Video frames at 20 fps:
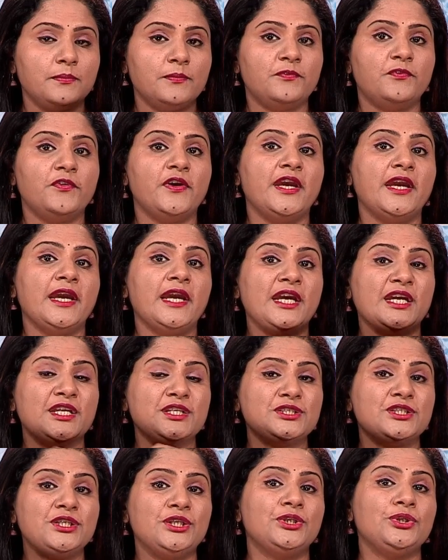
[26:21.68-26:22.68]
Where
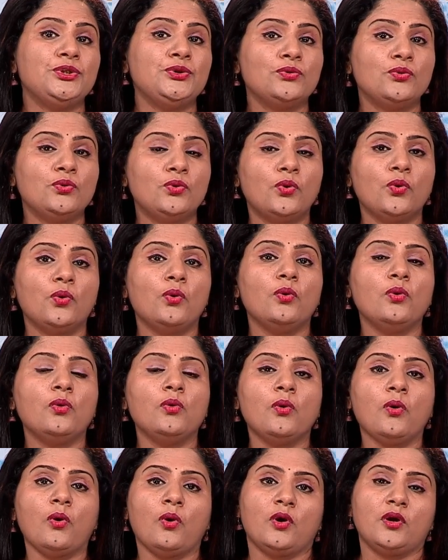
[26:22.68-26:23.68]
did you go
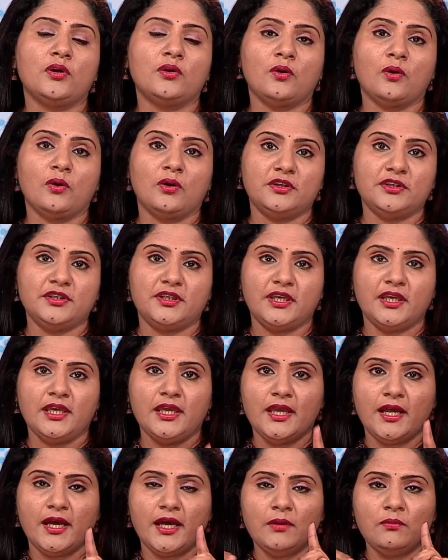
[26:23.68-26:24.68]
on holiday?
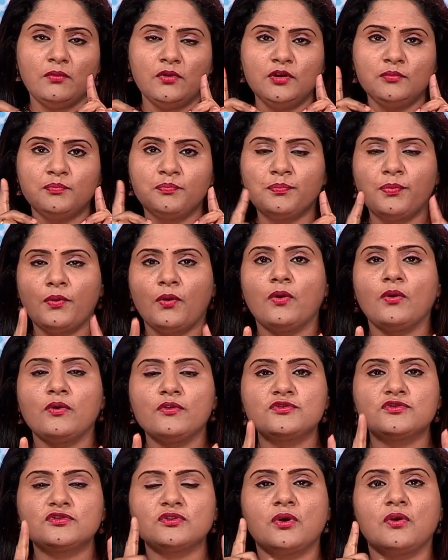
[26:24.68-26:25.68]
I want to
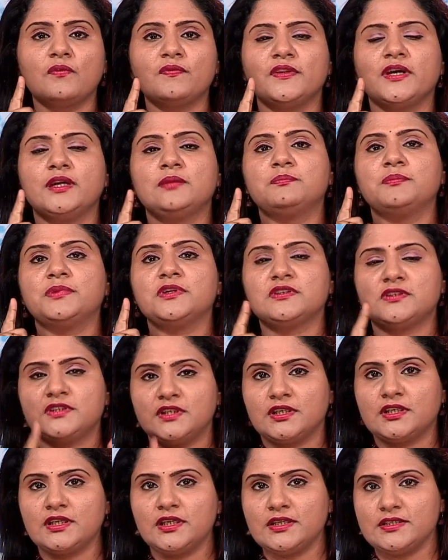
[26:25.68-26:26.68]
pause on that
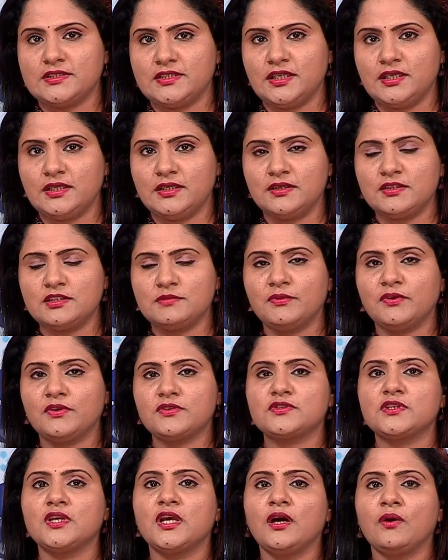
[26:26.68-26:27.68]
particular sentence,
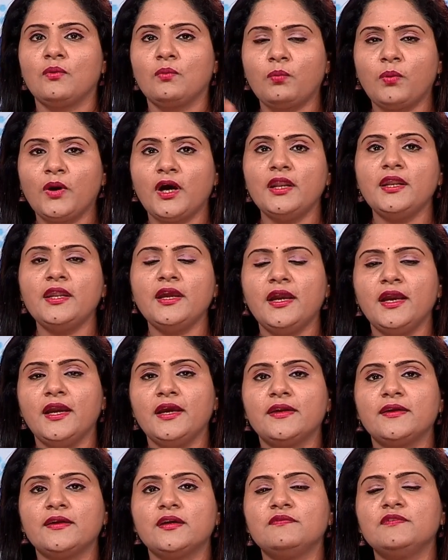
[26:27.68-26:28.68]
because one
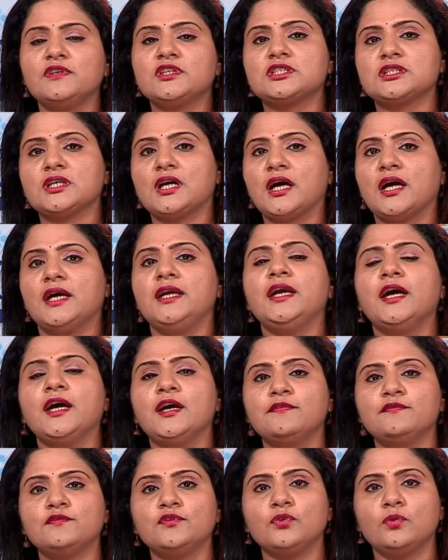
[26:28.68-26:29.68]
error which I
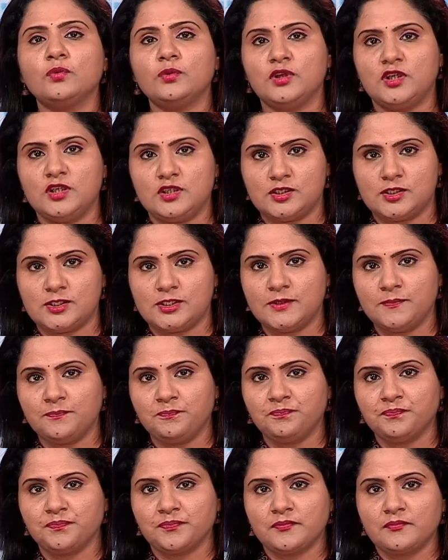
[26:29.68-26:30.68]
have noticed
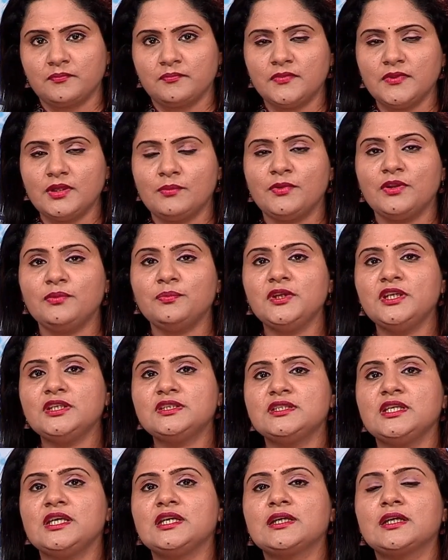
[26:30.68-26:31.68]
when we
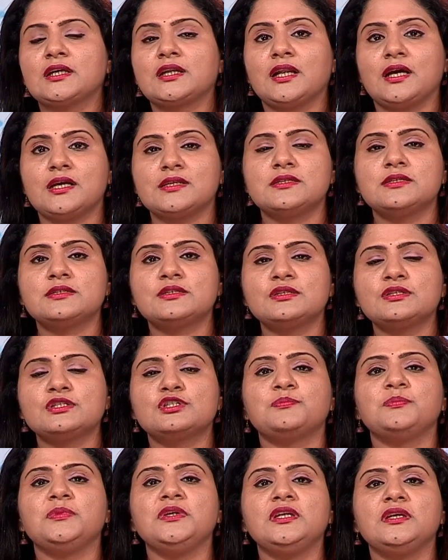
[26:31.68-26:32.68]
take classes in
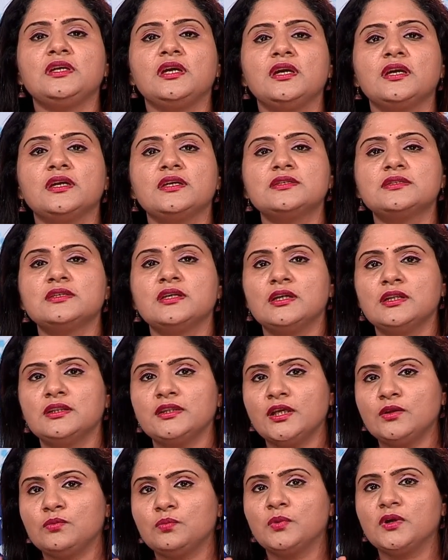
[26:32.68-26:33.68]
speaking is
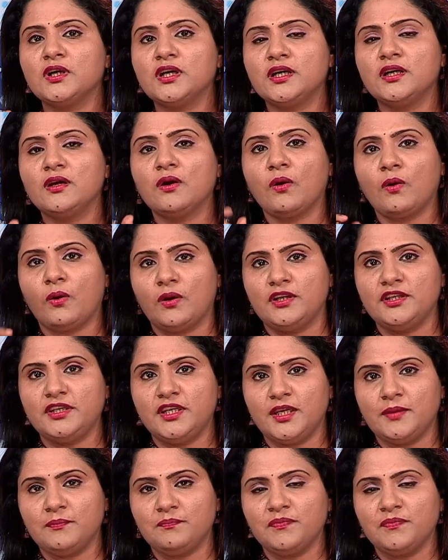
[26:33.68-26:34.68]
that word holiday.